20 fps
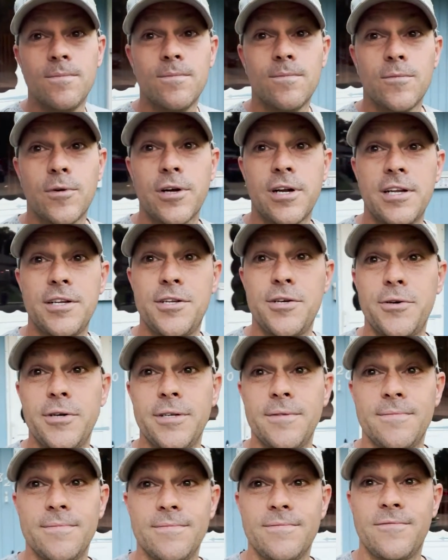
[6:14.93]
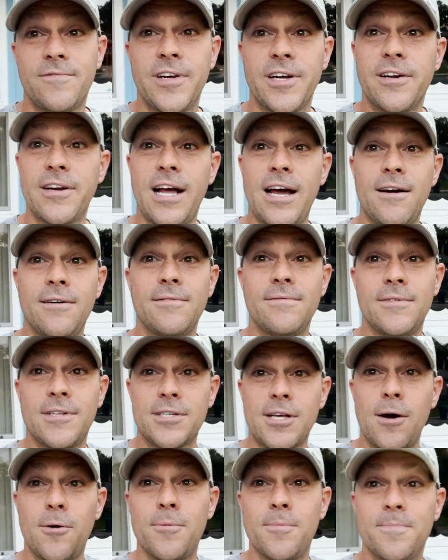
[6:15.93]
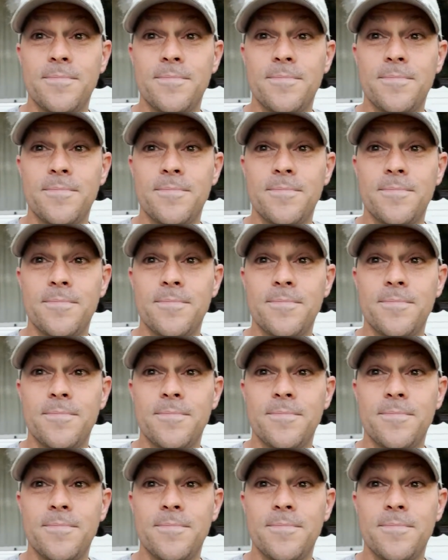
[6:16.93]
we're gonna do it, figure it out, let's go.